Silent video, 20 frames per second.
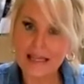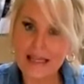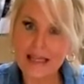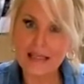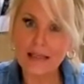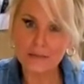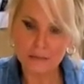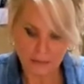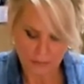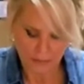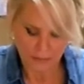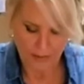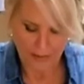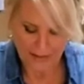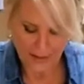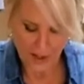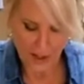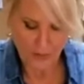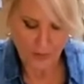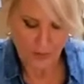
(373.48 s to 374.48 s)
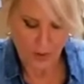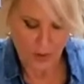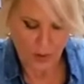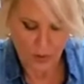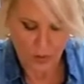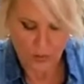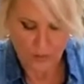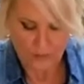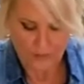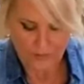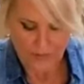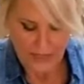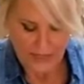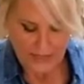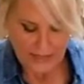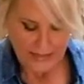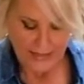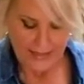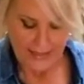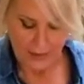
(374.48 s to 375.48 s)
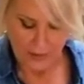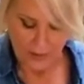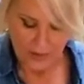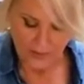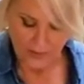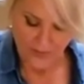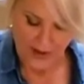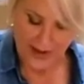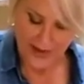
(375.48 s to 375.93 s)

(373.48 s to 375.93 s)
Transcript: in my dough bowl. Now, if